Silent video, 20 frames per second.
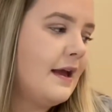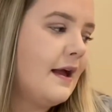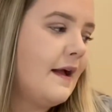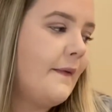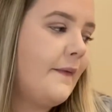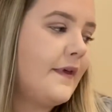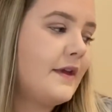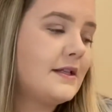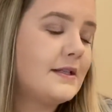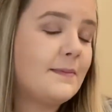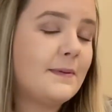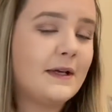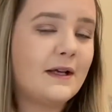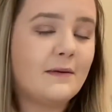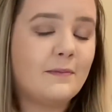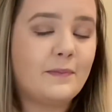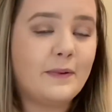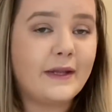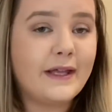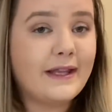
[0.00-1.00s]
And to be
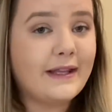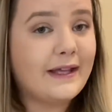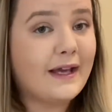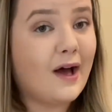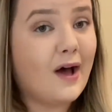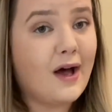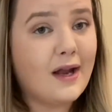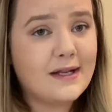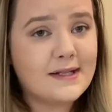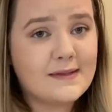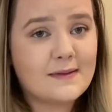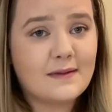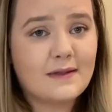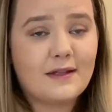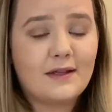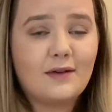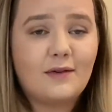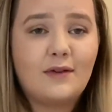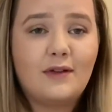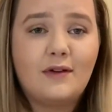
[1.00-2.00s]
completely honest with
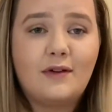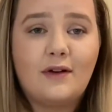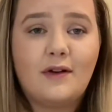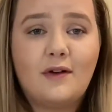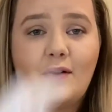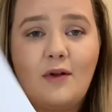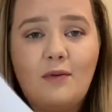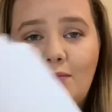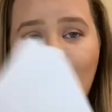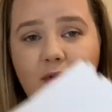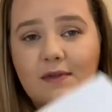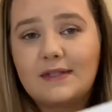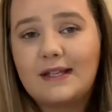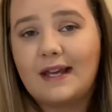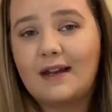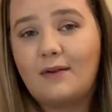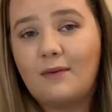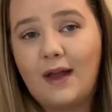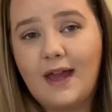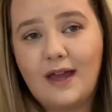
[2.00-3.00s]
you, you could almost
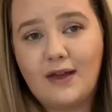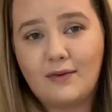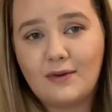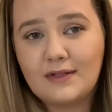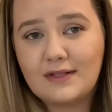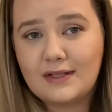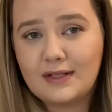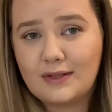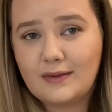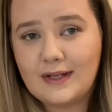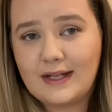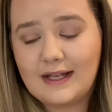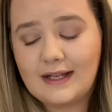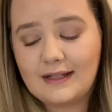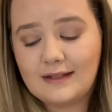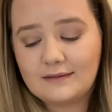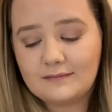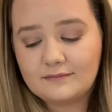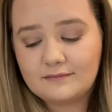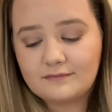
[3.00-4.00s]
get away with
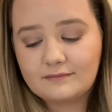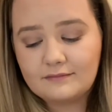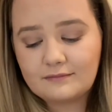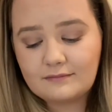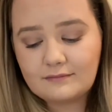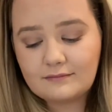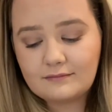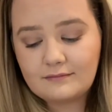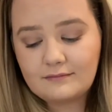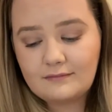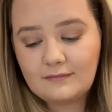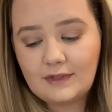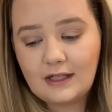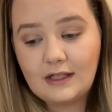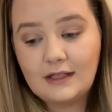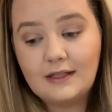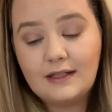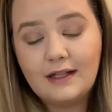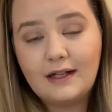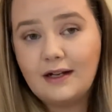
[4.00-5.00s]
doing
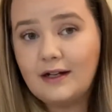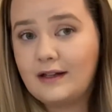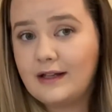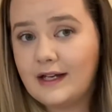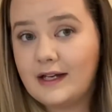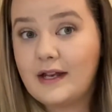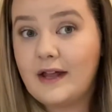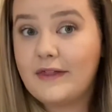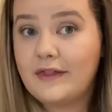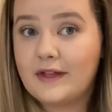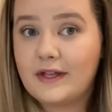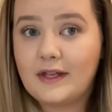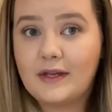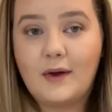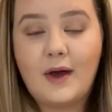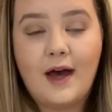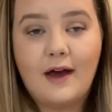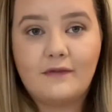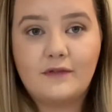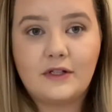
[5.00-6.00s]
literally nothing
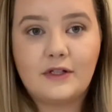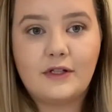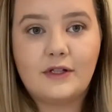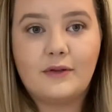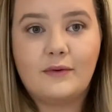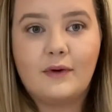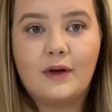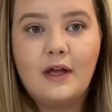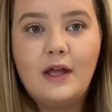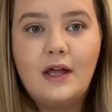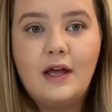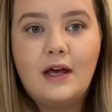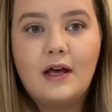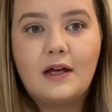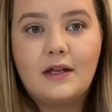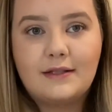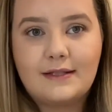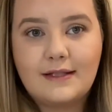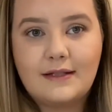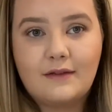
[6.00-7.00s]
you have to do
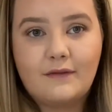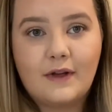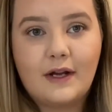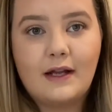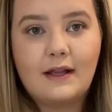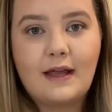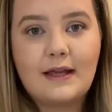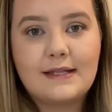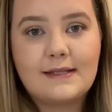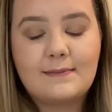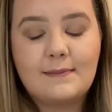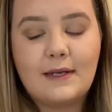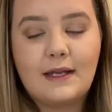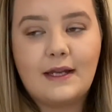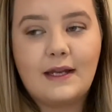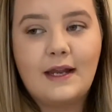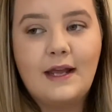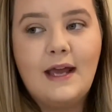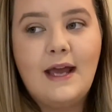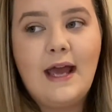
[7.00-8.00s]
until the very last
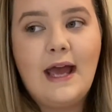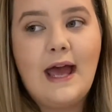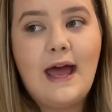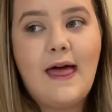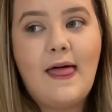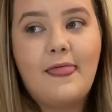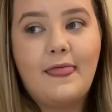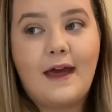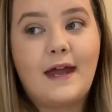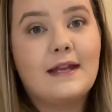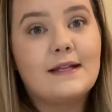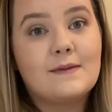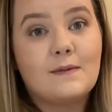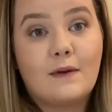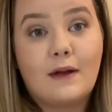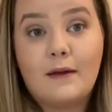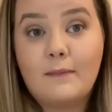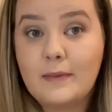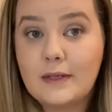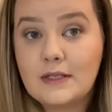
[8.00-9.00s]
minute. And that is
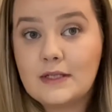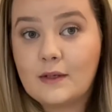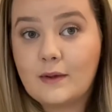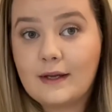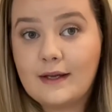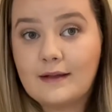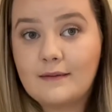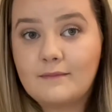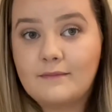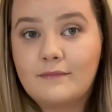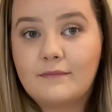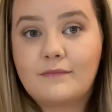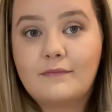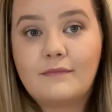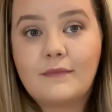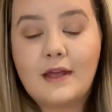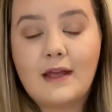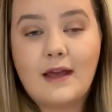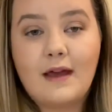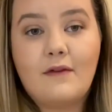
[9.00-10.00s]
what I've been doing,
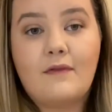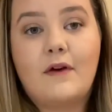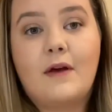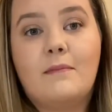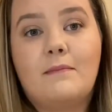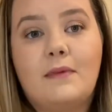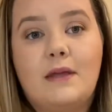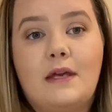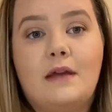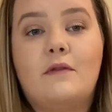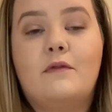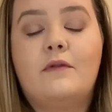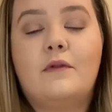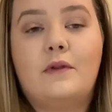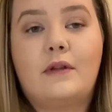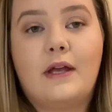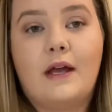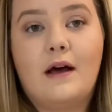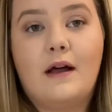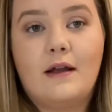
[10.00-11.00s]
if I'm being
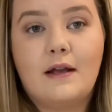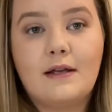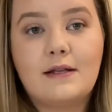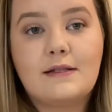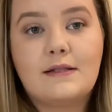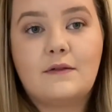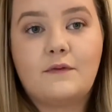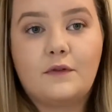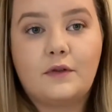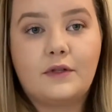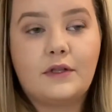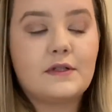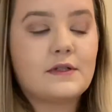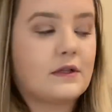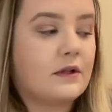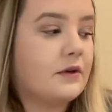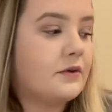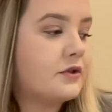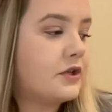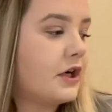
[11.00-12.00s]
fully honest, full
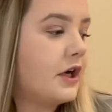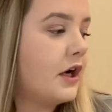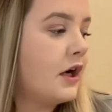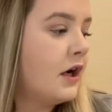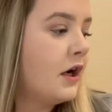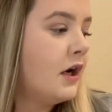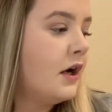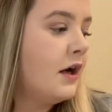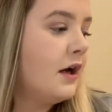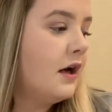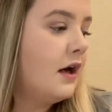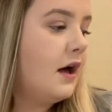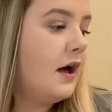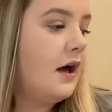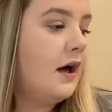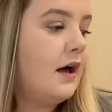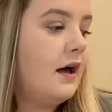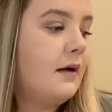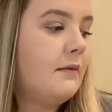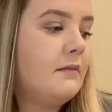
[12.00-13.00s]
disclosure.
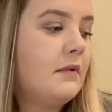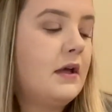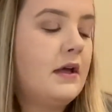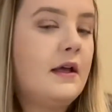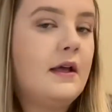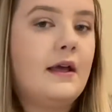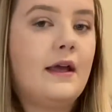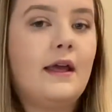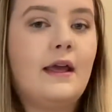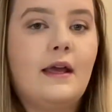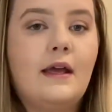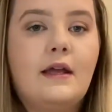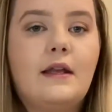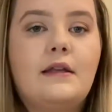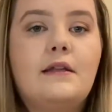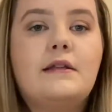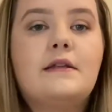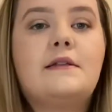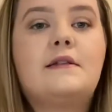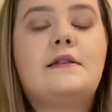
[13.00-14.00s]

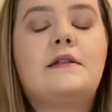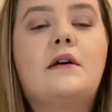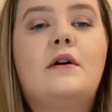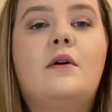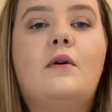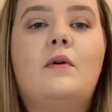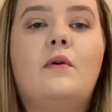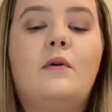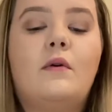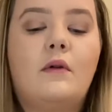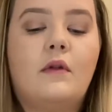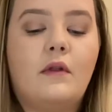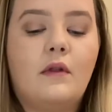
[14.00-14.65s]
And so